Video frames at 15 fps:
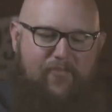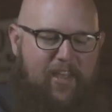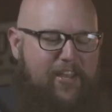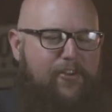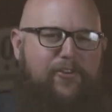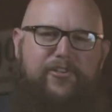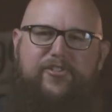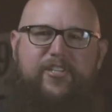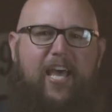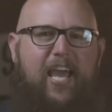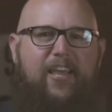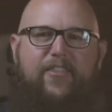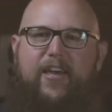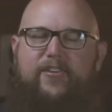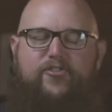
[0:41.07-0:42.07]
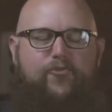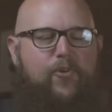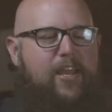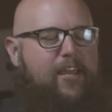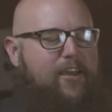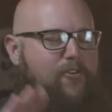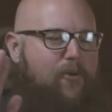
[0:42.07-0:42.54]
and you just take that
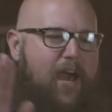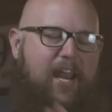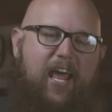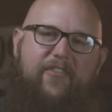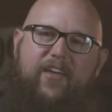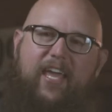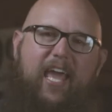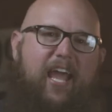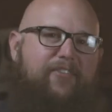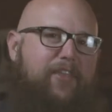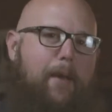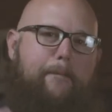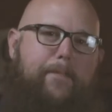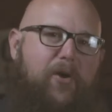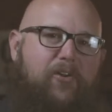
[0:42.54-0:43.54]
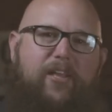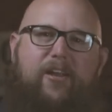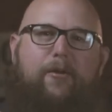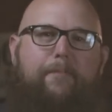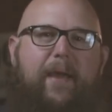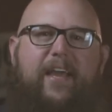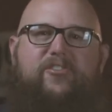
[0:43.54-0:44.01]
drink, and right out of the gate, that
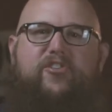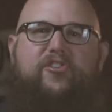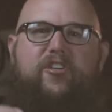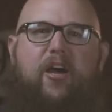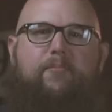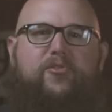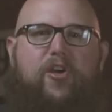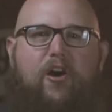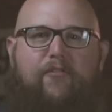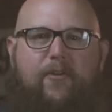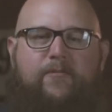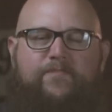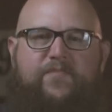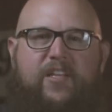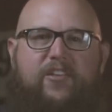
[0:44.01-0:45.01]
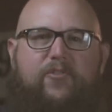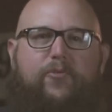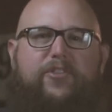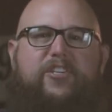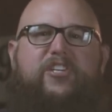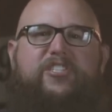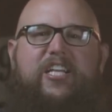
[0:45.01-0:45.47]
Berliner base just comes over
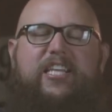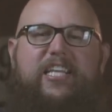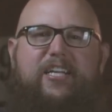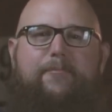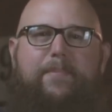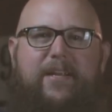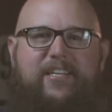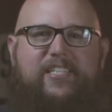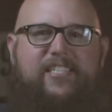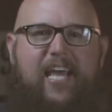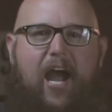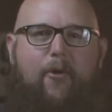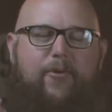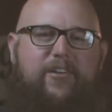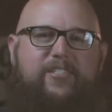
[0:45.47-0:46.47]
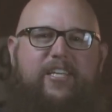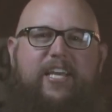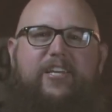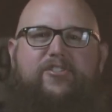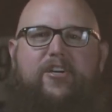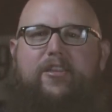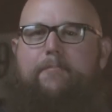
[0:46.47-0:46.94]
with just a little bit of sourness that
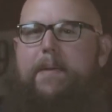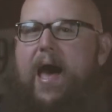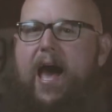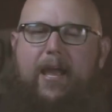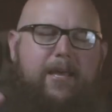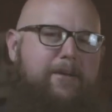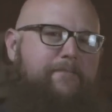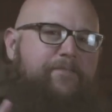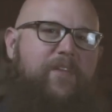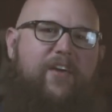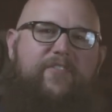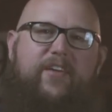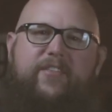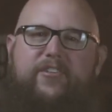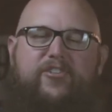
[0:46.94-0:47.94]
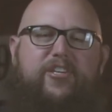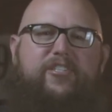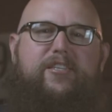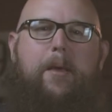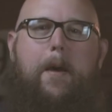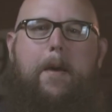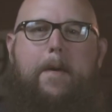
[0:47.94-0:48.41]
hits you on the back, and then just
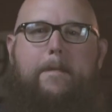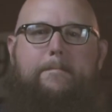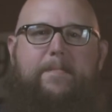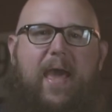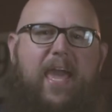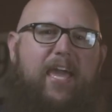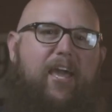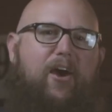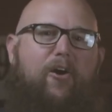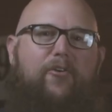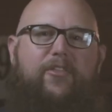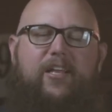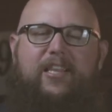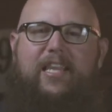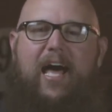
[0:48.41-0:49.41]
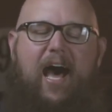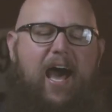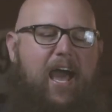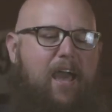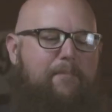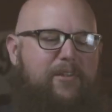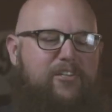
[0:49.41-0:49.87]
the mango, the
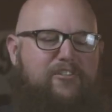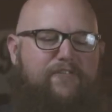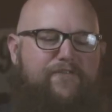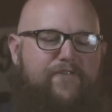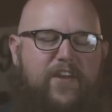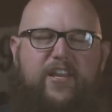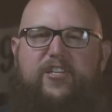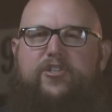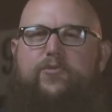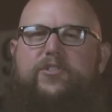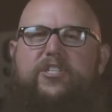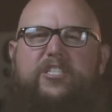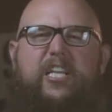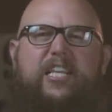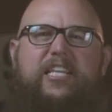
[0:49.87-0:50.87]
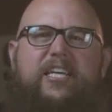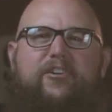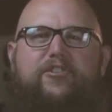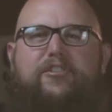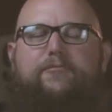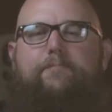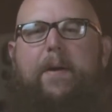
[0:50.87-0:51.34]
lime, and just finish with just a little
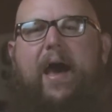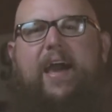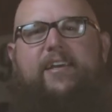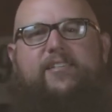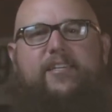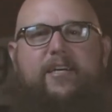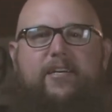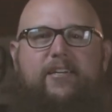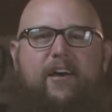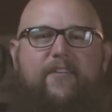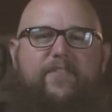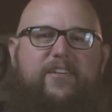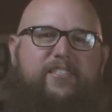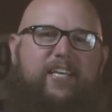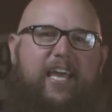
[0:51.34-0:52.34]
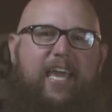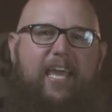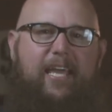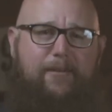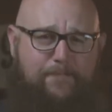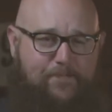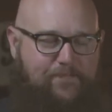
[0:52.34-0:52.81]
spice of the
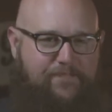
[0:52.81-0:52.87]
Tajin.